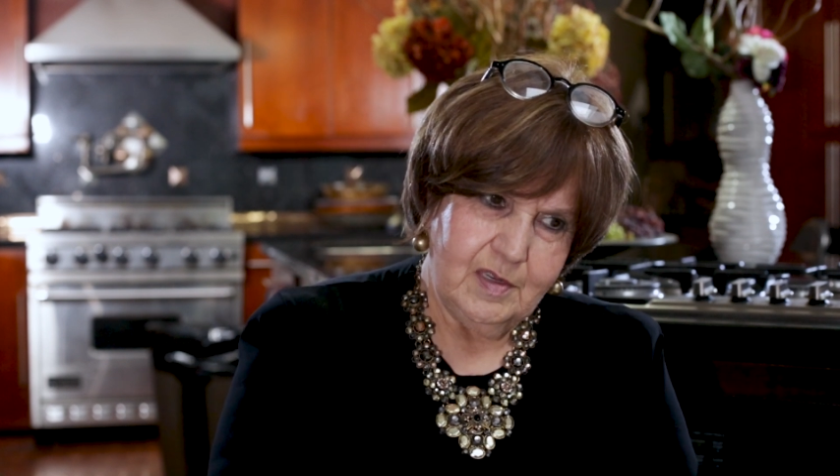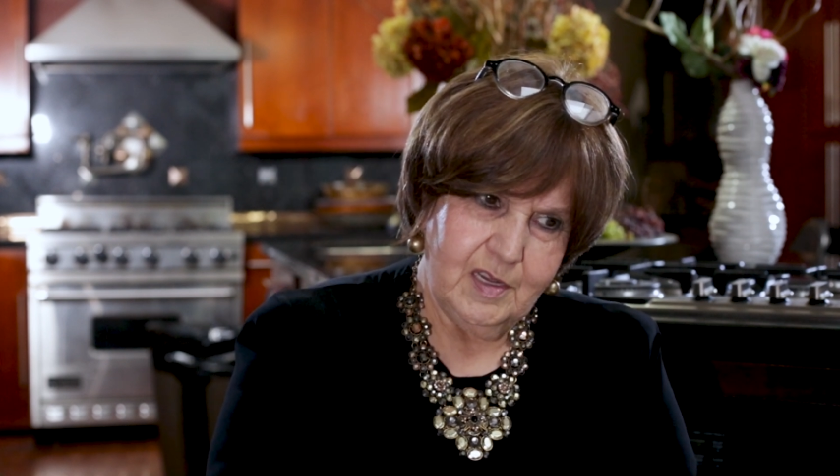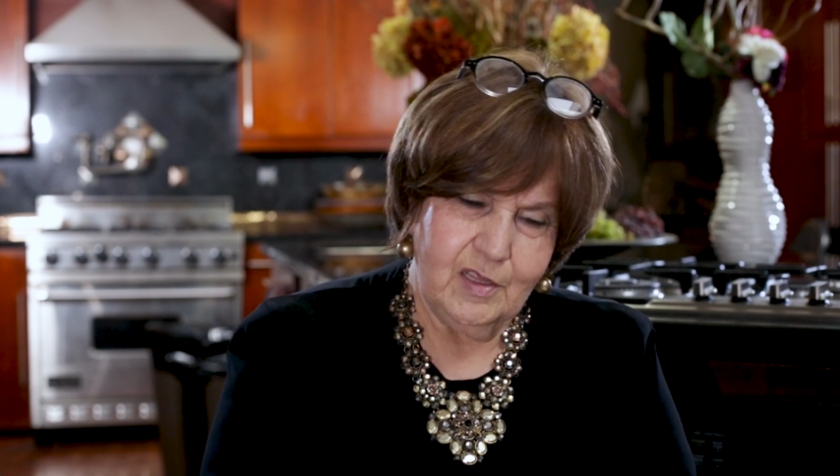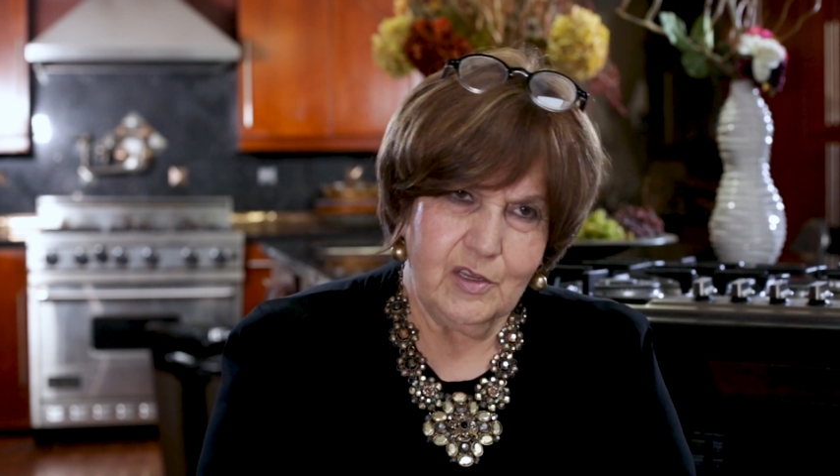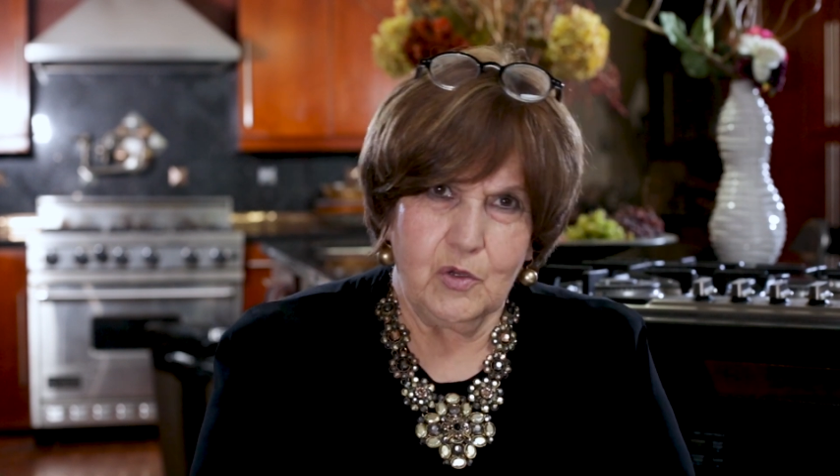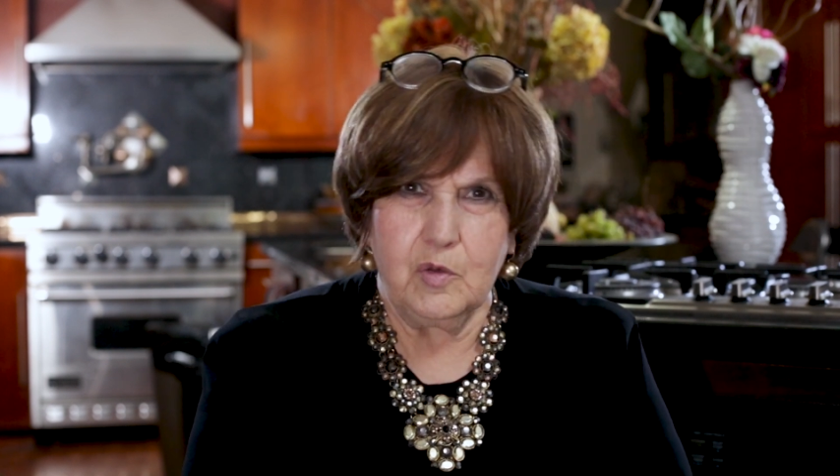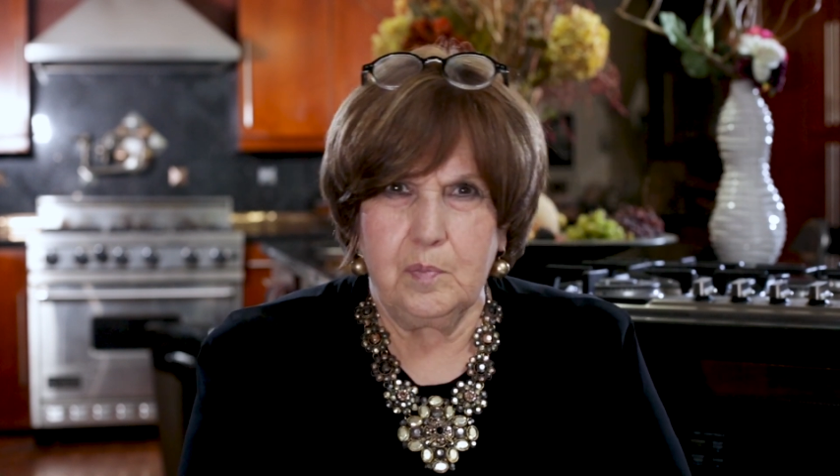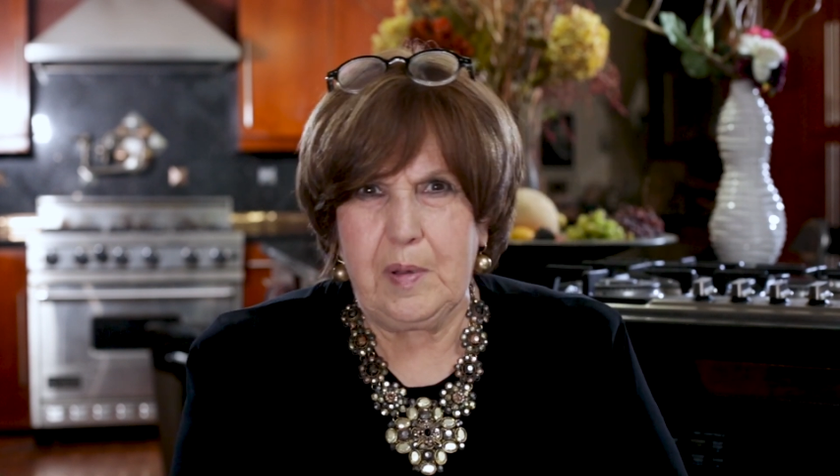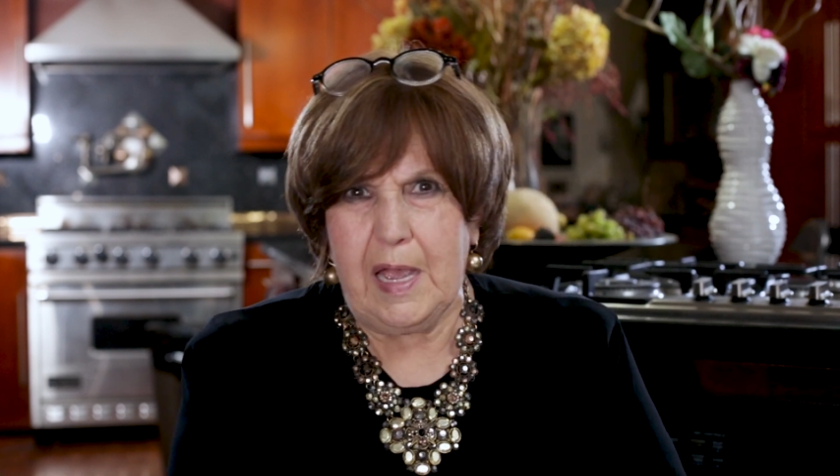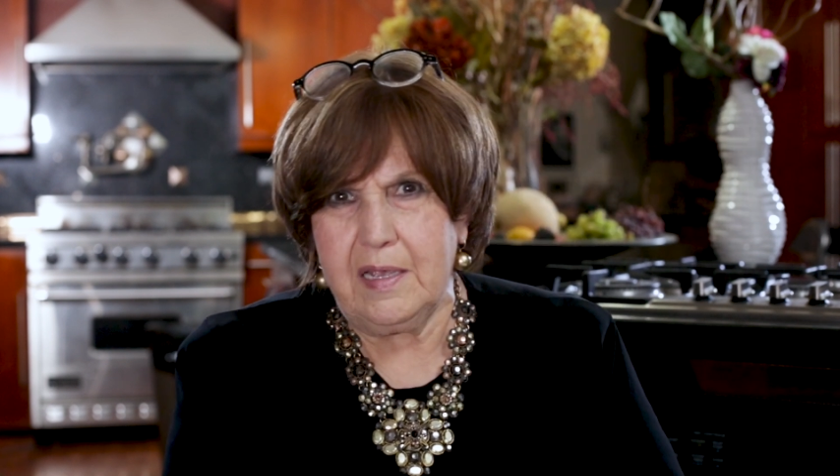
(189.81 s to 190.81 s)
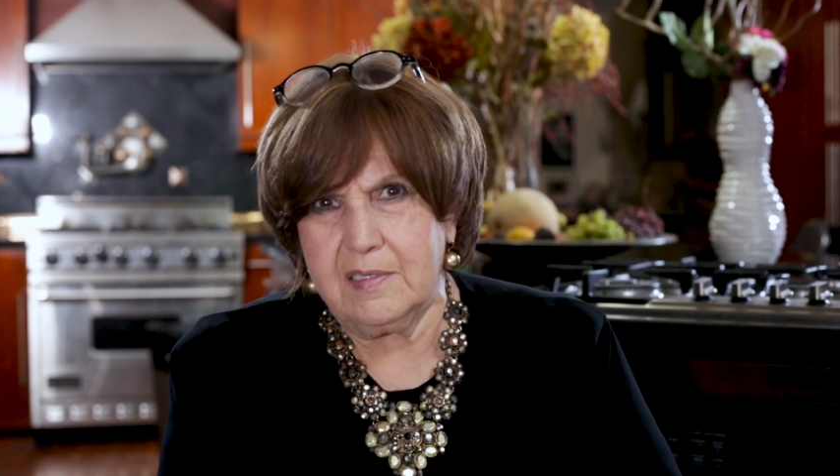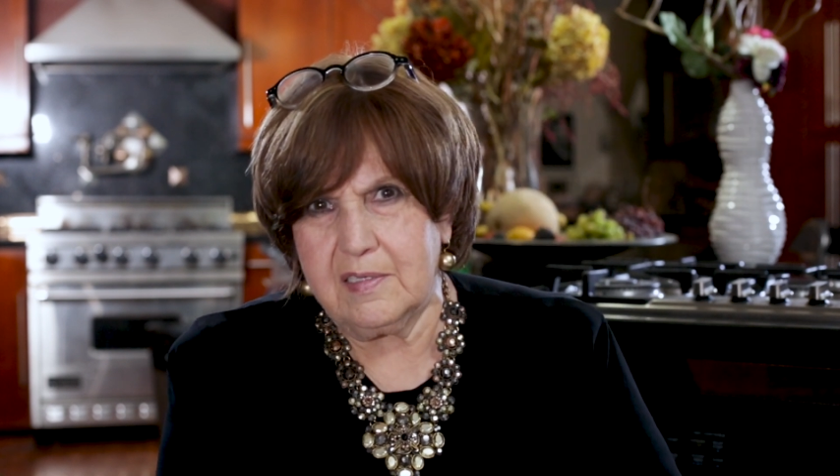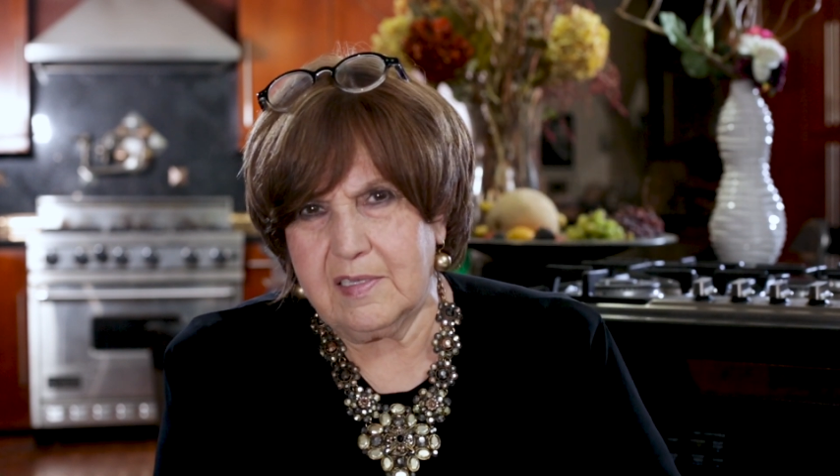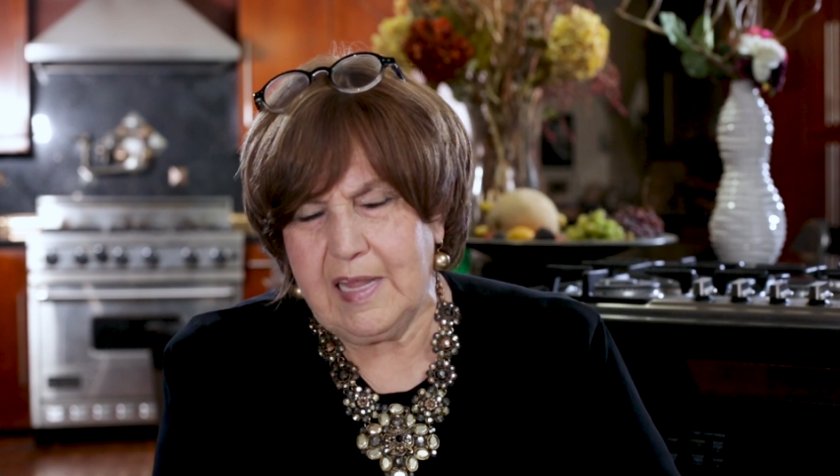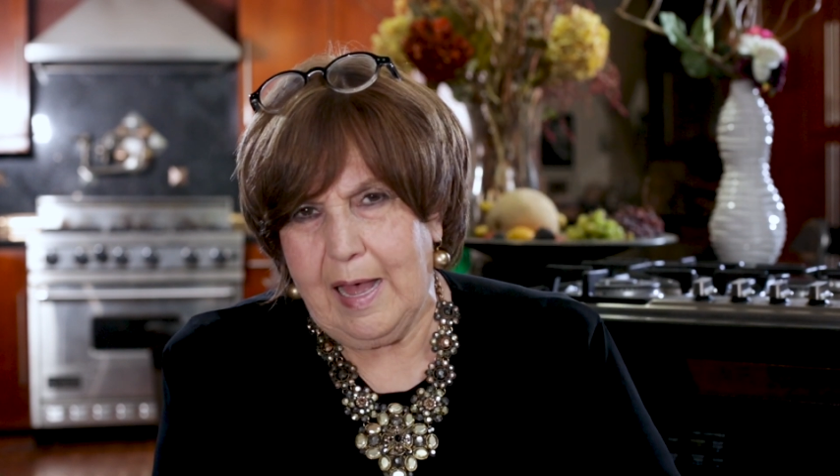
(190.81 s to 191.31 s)
till Yud
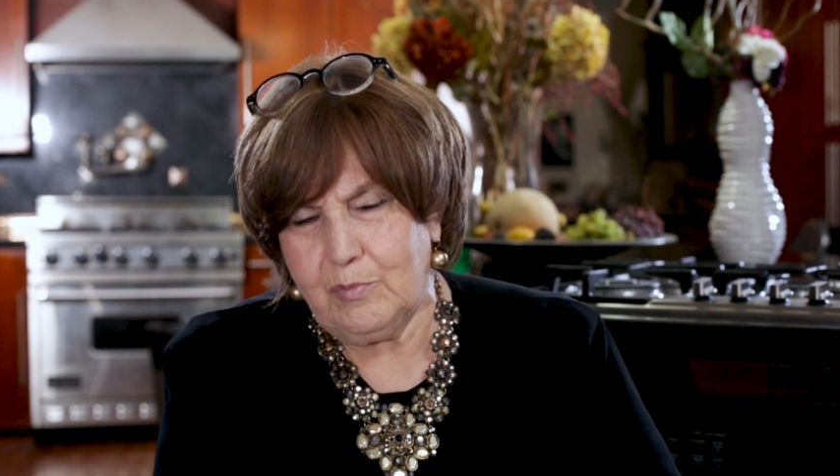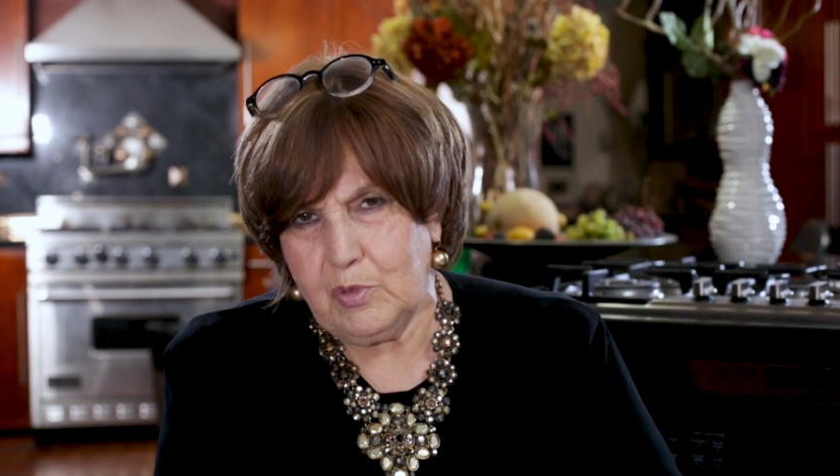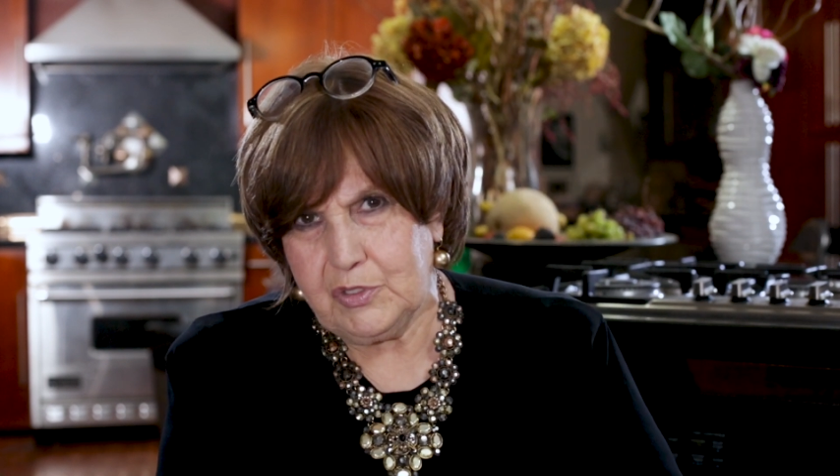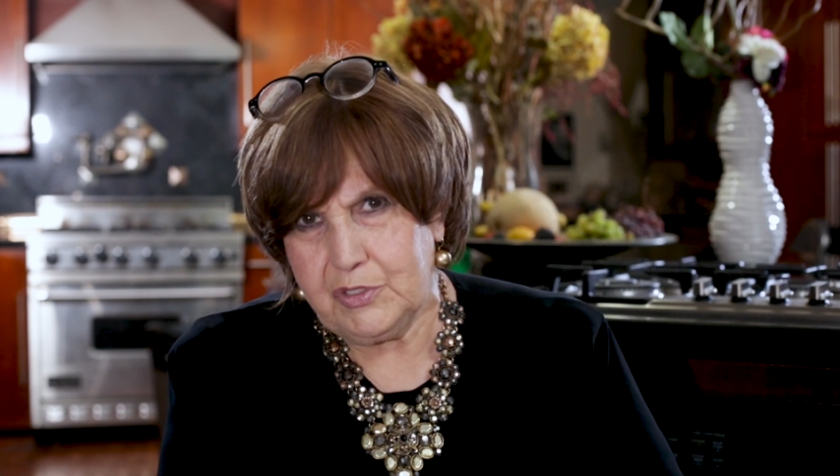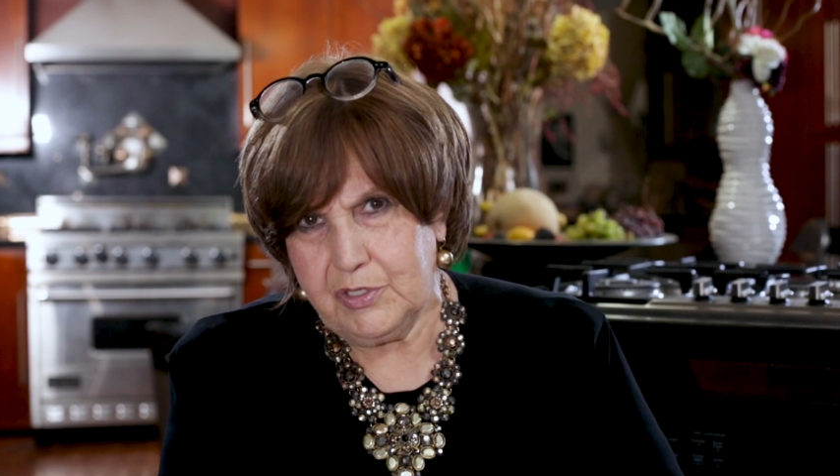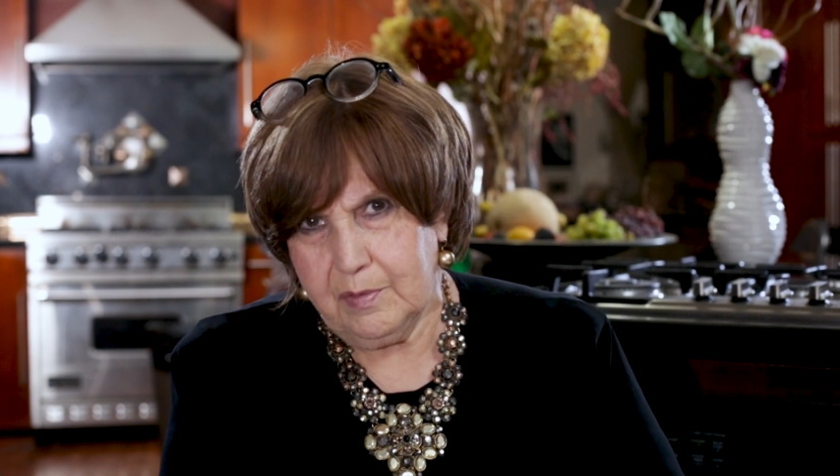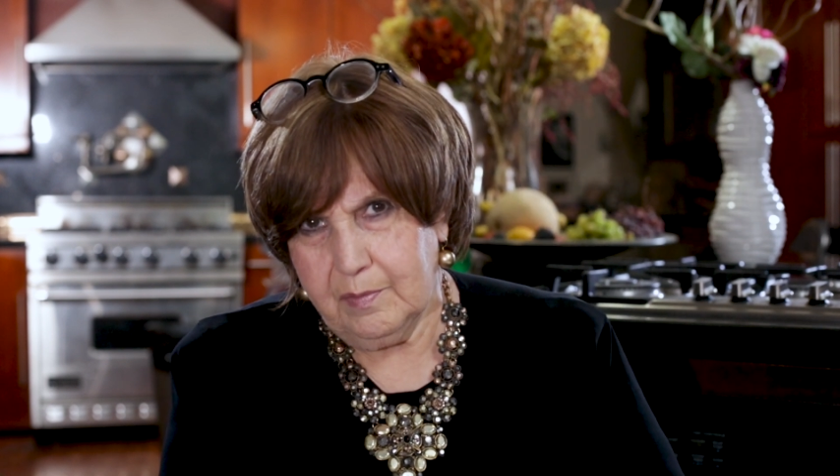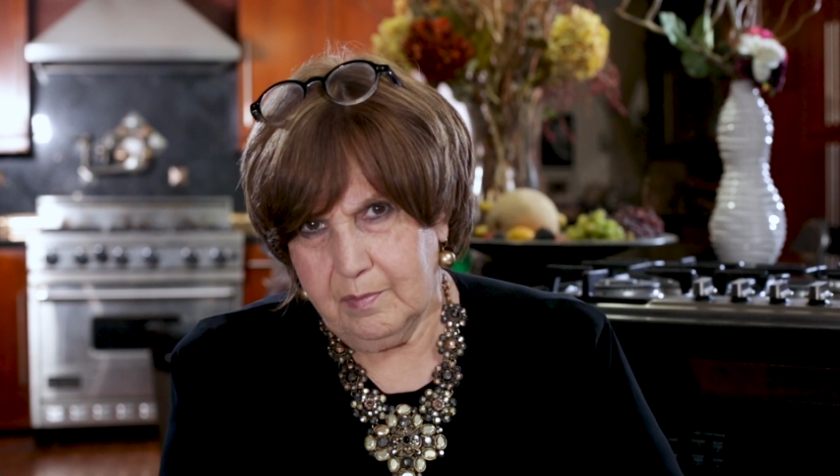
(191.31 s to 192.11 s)
Beis Tammuz,